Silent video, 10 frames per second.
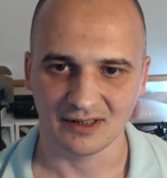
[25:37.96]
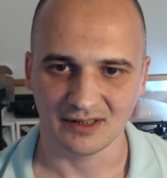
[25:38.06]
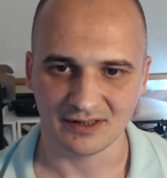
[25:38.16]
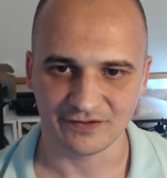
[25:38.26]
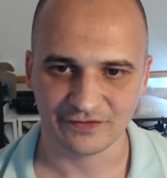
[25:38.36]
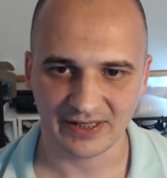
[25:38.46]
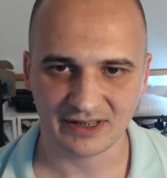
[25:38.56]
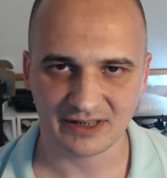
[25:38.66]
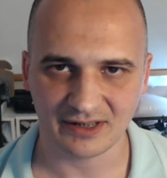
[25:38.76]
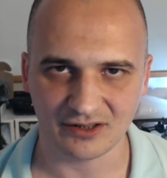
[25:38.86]

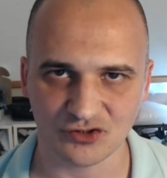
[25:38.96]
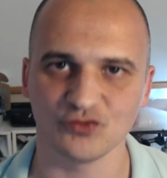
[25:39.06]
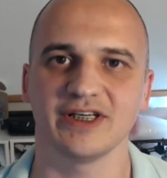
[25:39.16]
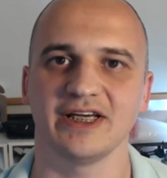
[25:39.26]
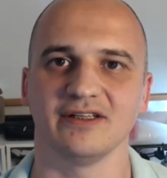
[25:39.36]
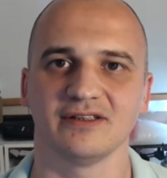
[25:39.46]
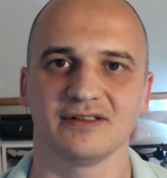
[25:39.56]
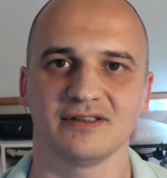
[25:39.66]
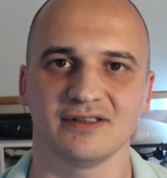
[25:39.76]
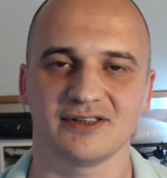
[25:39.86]
defending today.
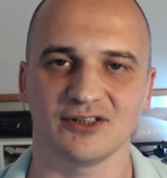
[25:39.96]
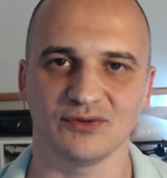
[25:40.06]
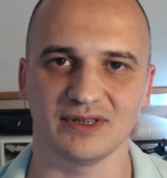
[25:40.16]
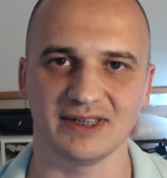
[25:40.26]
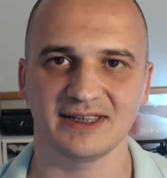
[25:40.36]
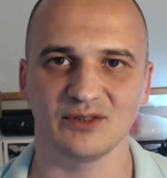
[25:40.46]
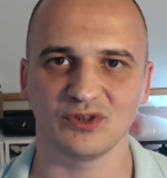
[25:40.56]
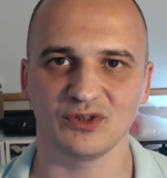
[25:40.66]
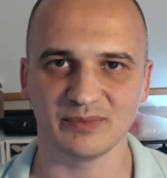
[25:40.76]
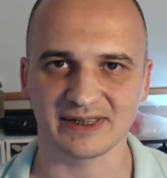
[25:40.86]
So the data
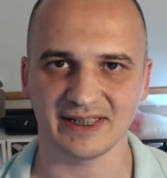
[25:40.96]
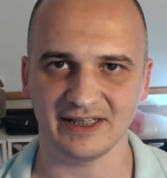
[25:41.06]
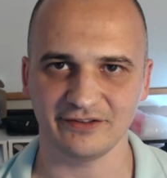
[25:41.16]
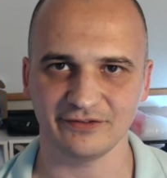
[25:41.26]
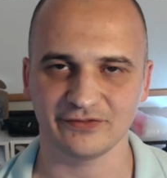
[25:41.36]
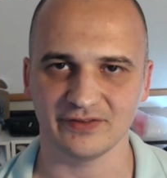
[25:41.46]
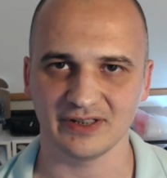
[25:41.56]
will be safe